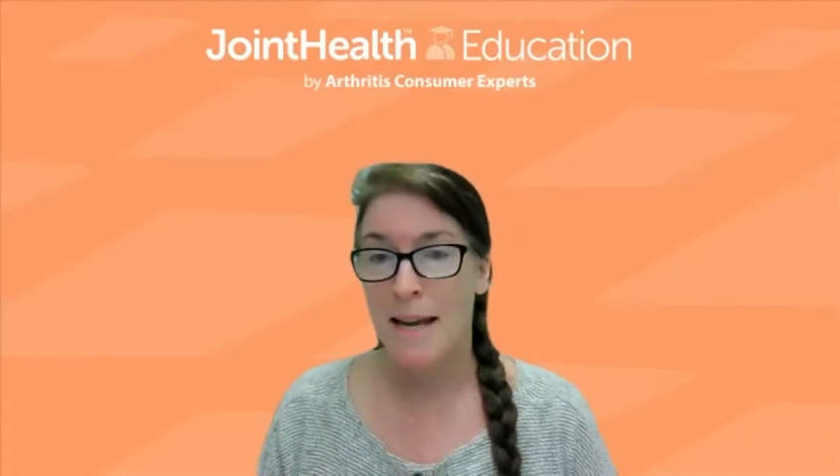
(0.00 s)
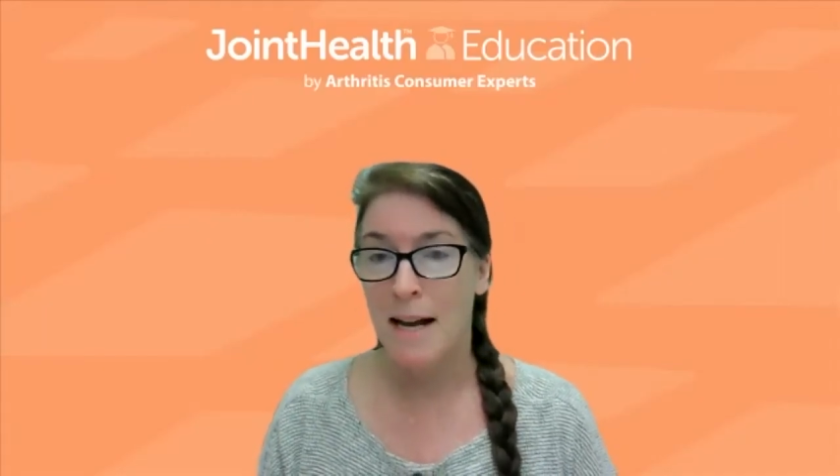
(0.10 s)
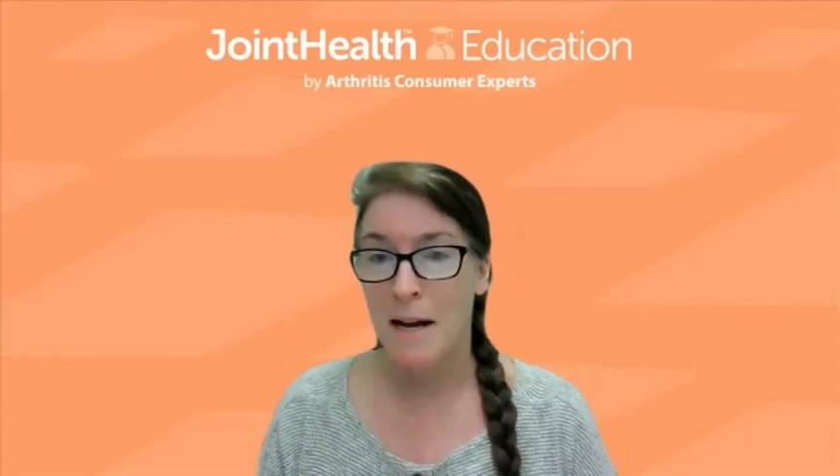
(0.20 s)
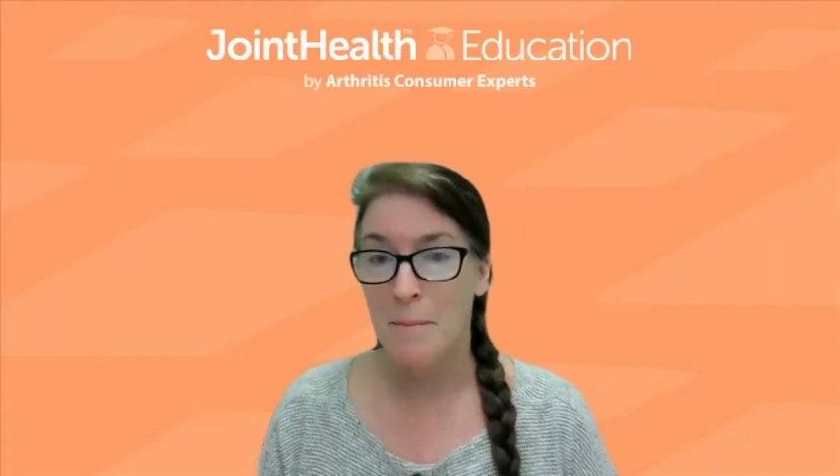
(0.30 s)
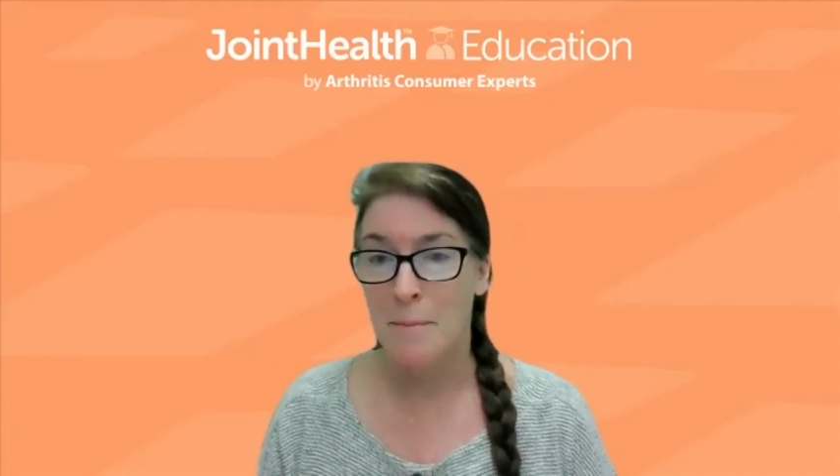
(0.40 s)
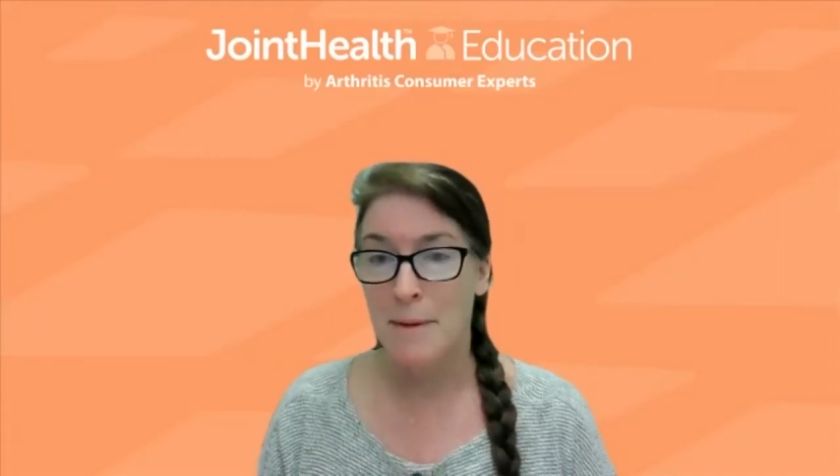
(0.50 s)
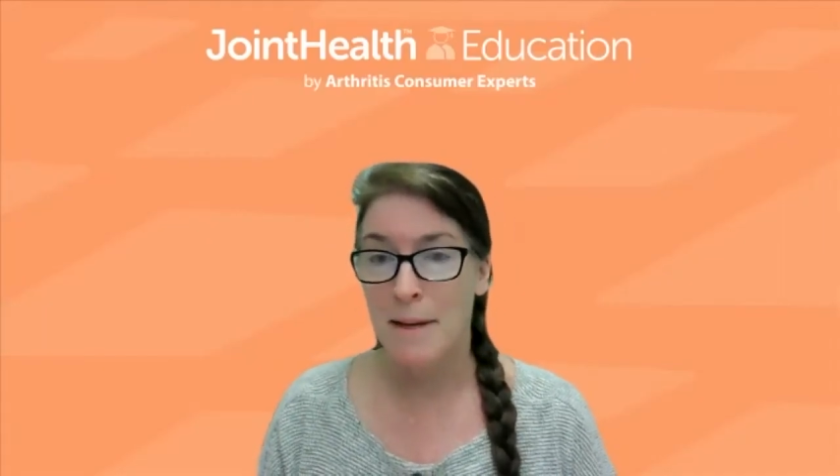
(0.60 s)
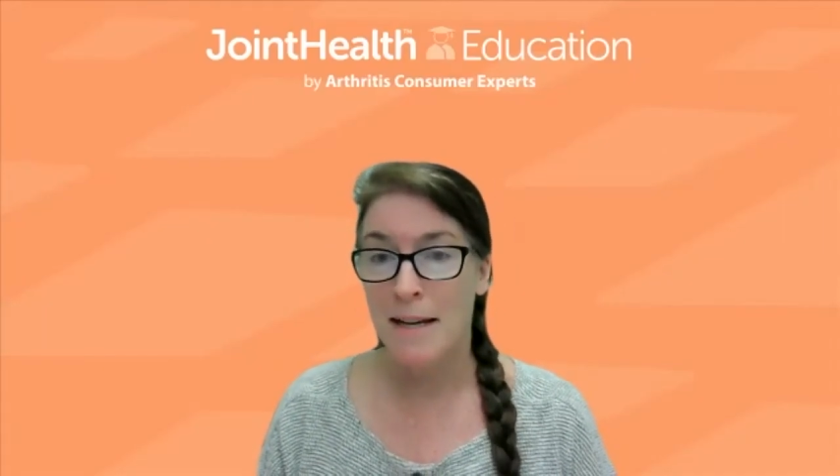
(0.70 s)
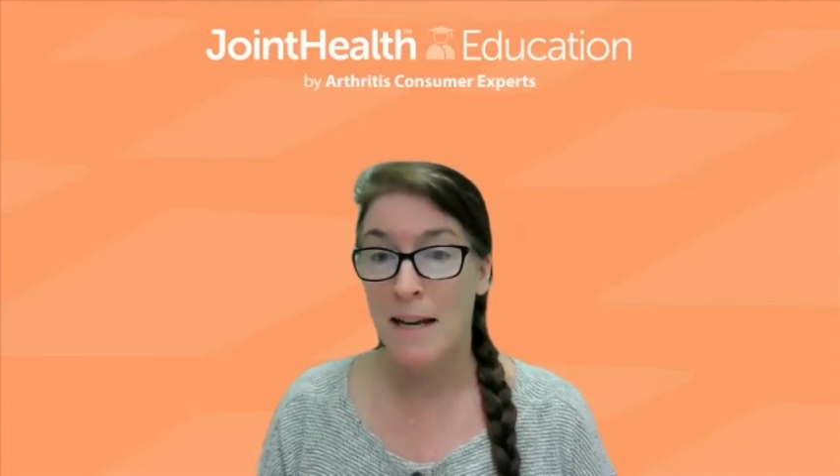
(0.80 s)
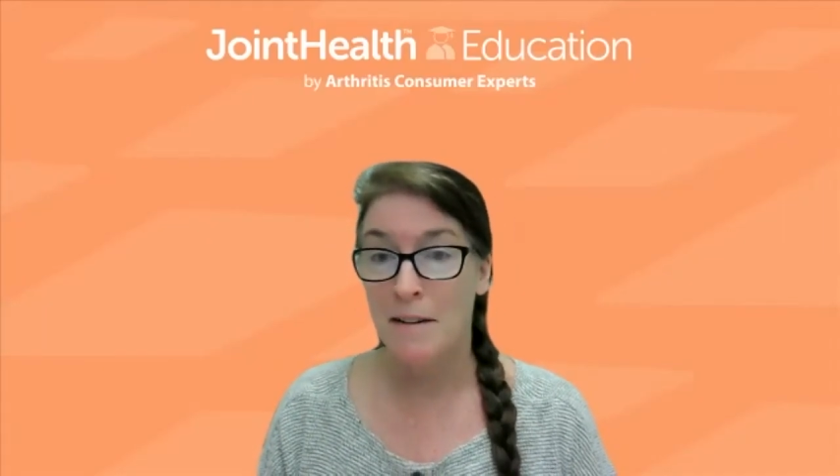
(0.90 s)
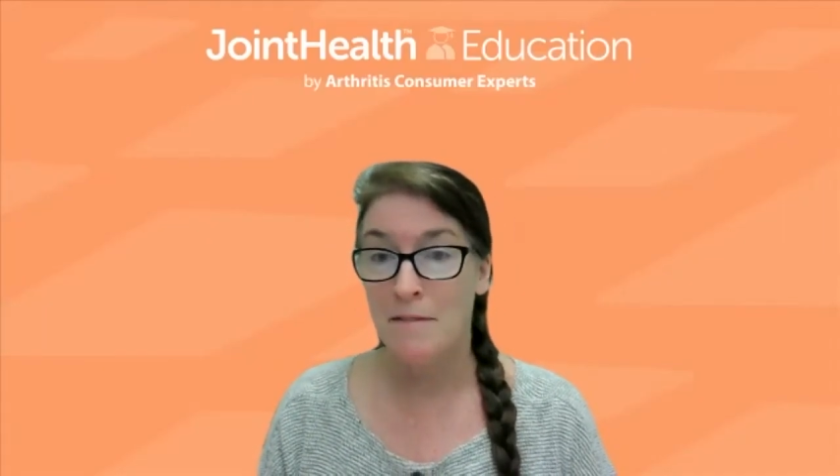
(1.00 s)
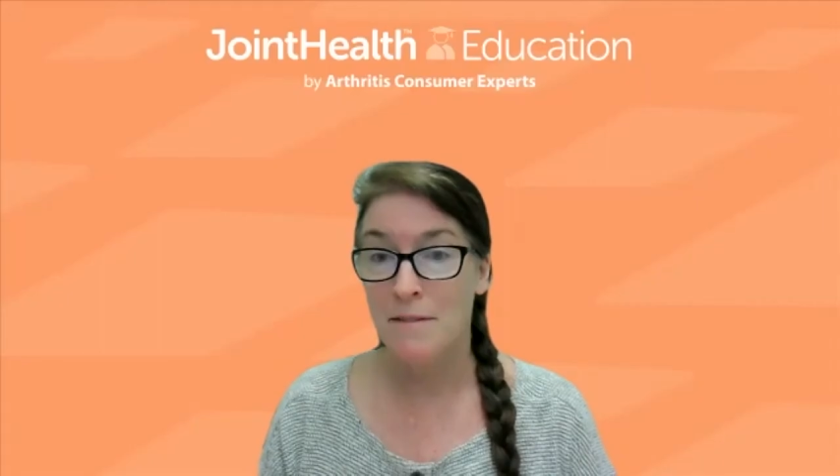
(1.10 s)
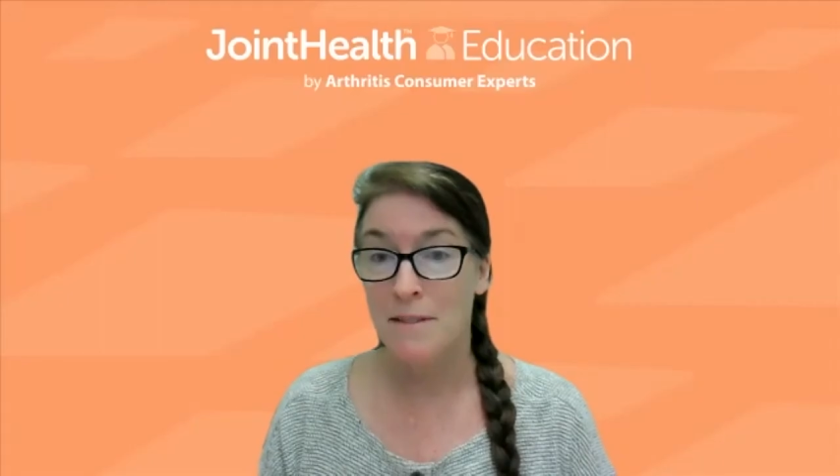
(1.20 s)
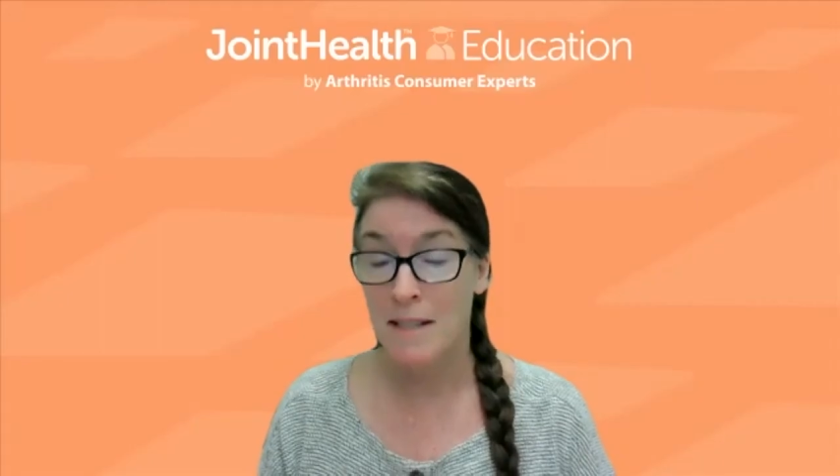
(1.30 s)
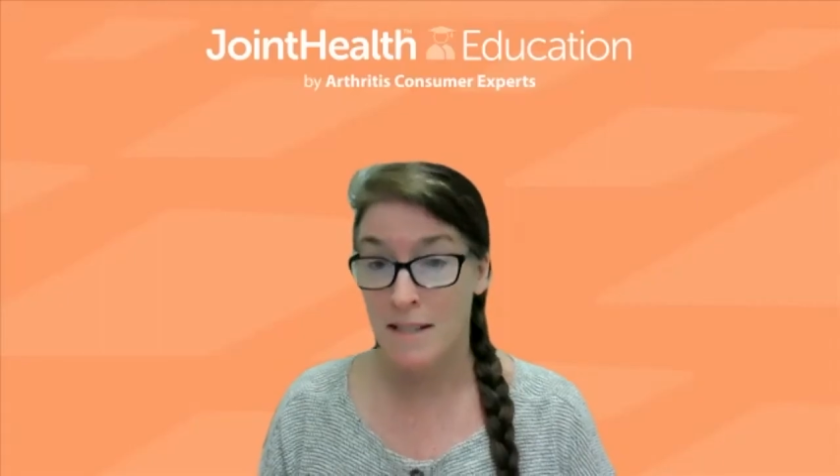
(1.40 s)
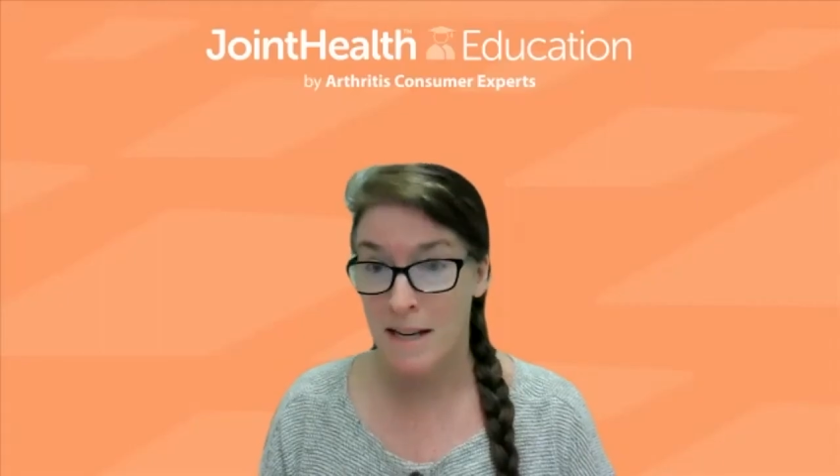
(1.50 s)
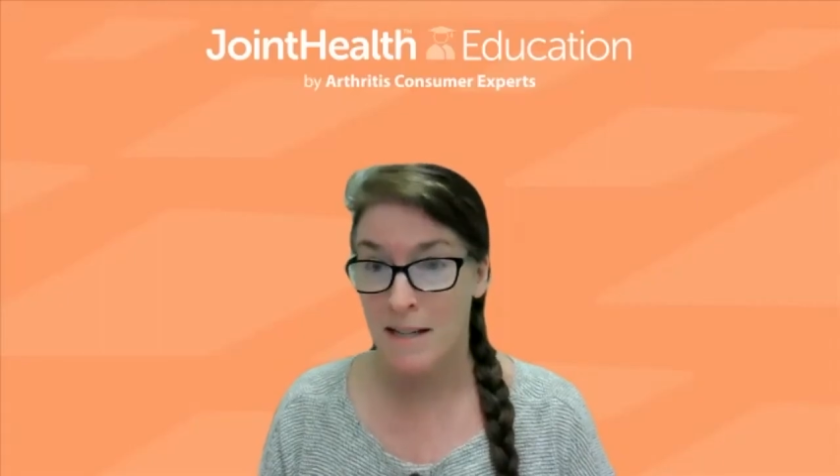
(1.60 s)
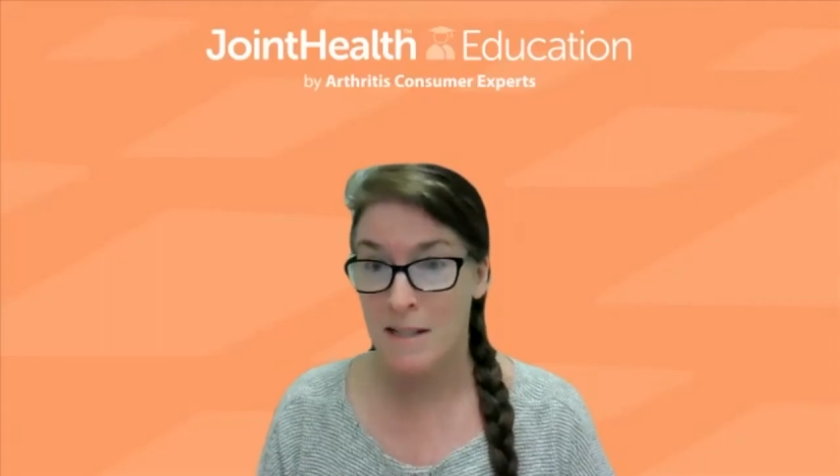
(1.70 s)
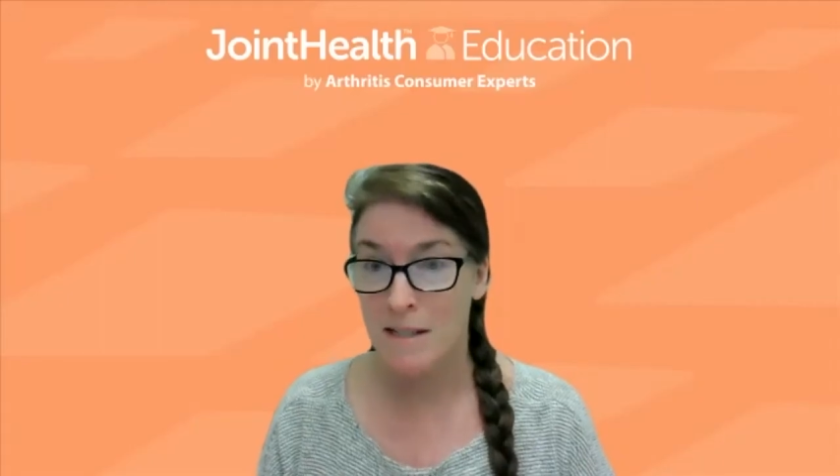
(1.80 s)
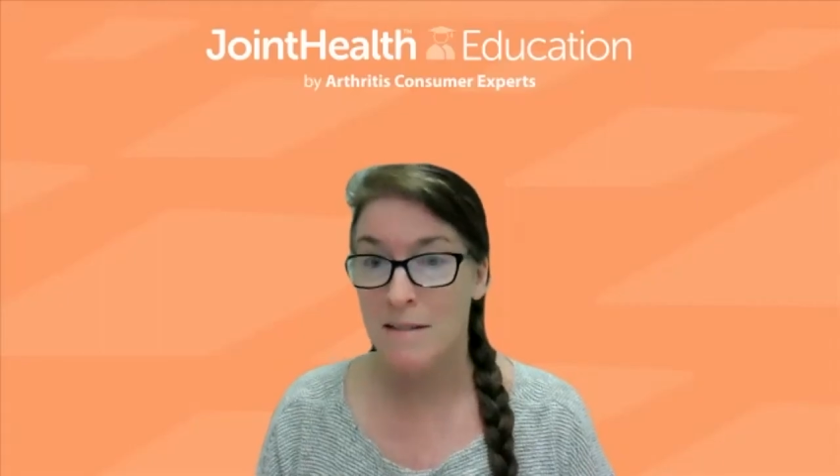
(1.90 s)
and have
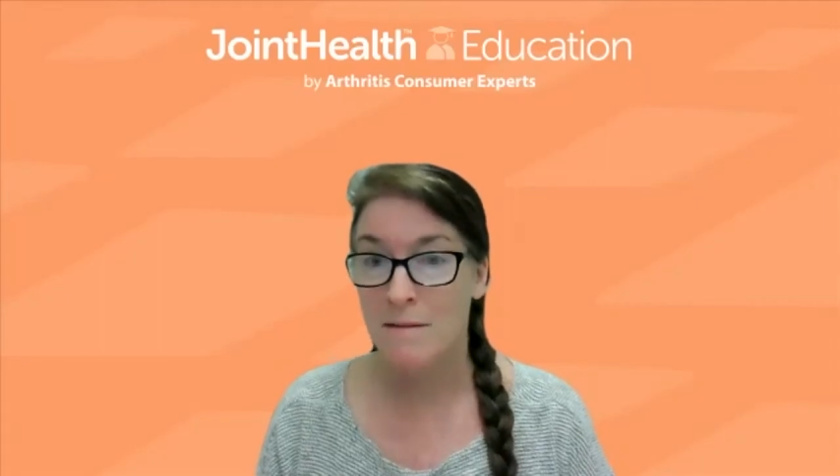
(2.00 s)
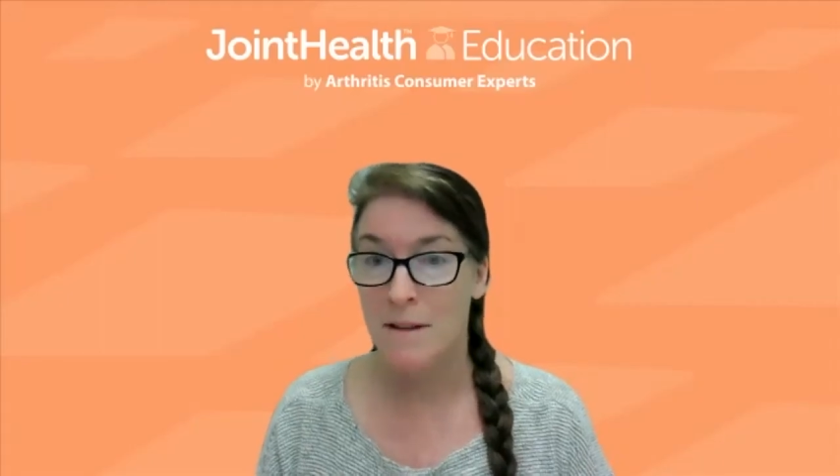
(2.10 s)
success